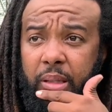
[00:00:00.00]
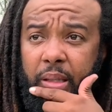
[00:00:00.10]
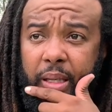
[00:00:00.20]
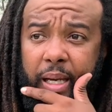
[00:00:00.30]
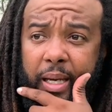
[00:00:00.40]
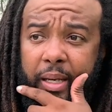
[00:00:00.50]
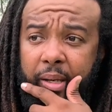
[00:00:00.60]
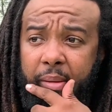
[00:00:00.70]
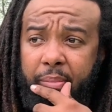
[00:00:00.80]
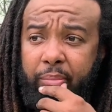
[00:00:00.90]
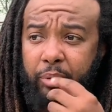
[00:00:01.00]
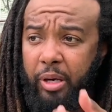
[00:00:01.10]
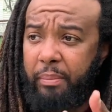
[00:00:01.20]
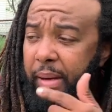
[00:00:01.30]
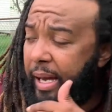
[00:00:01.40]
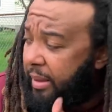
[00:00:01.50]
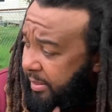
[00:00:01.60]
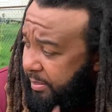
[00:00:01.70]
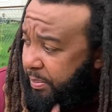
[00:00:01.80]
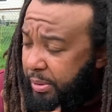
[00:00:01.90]
and brought it back,
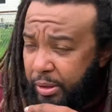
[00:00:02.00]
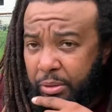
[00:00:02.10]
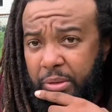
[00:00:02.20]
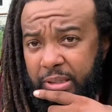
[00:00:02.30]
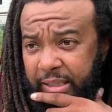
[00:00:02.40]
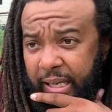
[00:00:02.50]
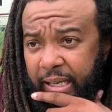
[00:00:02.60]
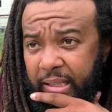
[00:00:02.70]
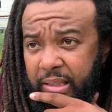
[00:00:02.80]
put her on the stands,